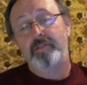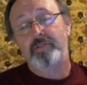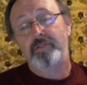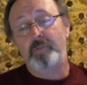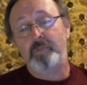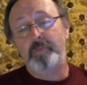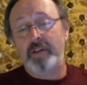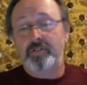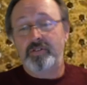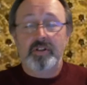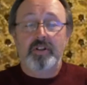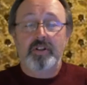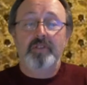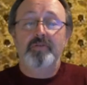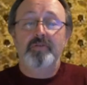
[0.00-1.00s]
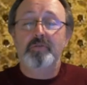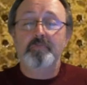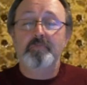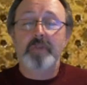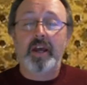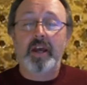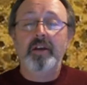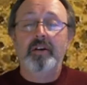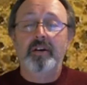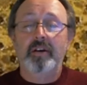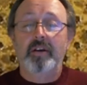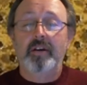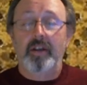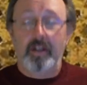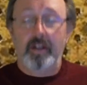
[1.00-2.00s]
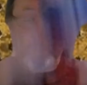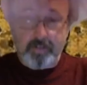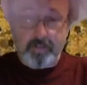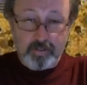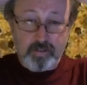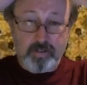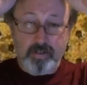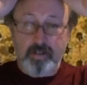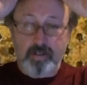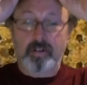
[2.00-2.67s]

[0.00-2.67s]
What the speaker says: so basically for me, it's,